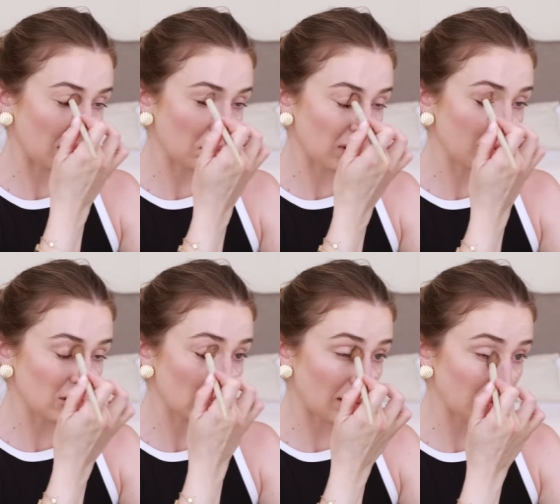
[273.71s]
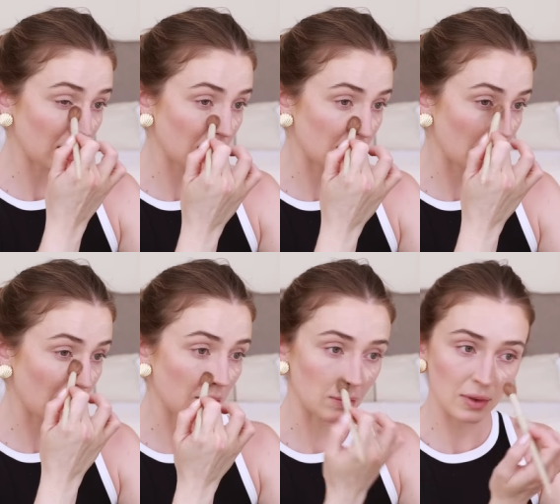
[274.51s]
I pretty much kept it the
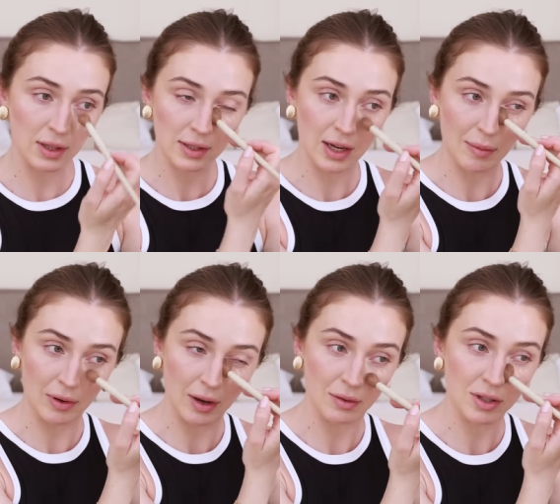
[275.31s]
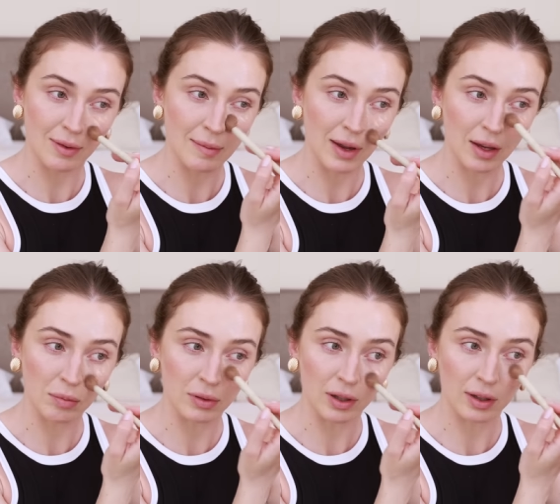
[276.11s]
same this time around. So my
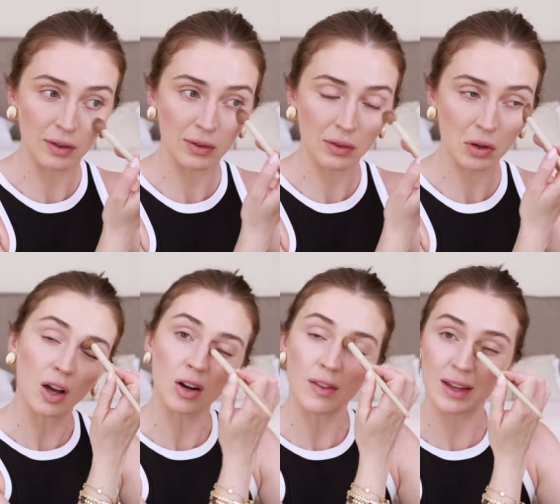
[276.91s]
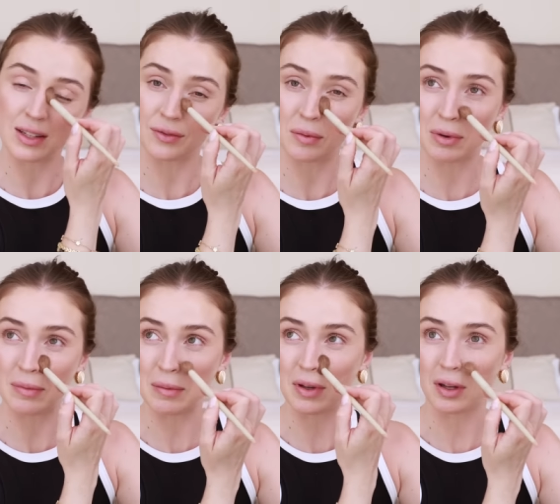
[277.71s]
makeup look is not all that different, but
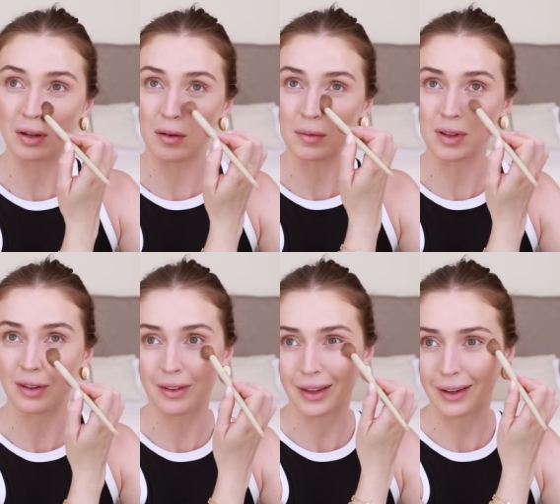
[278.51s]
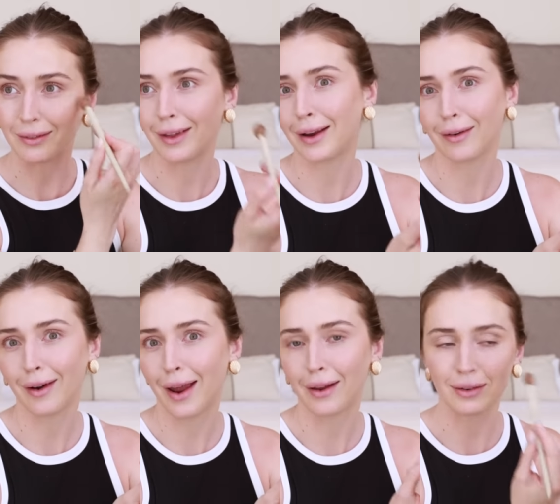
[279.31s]
maybe I'll go in with a lighter
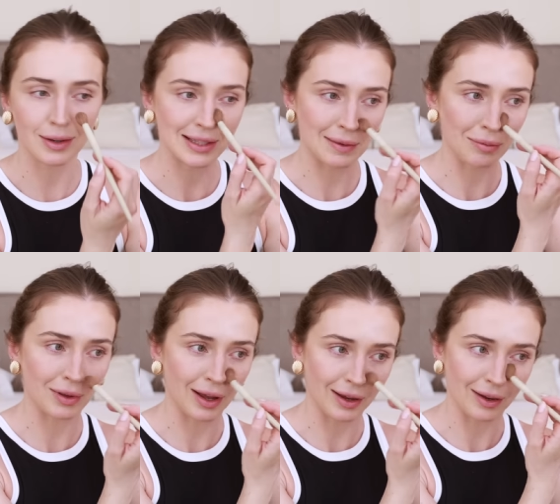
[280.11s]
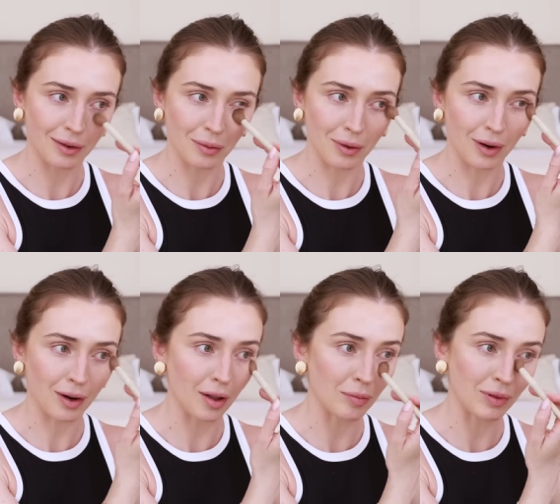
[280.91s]
hand as I'm applying it, or
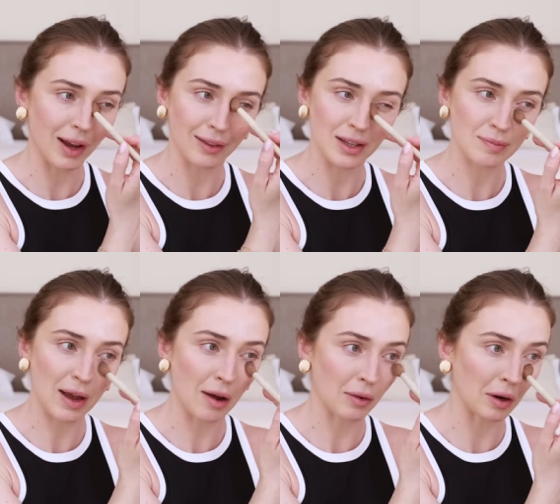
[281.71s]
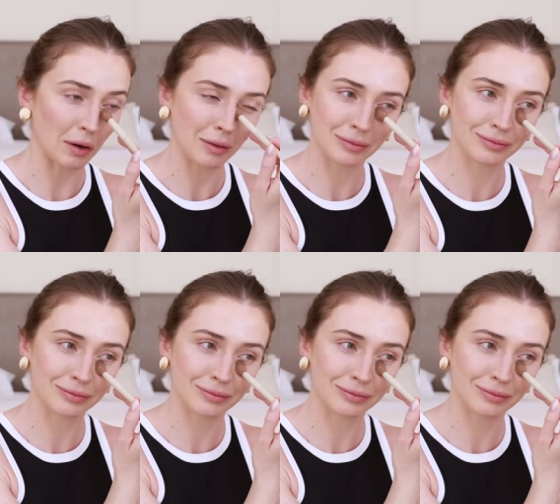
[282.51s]
I'll apply less powder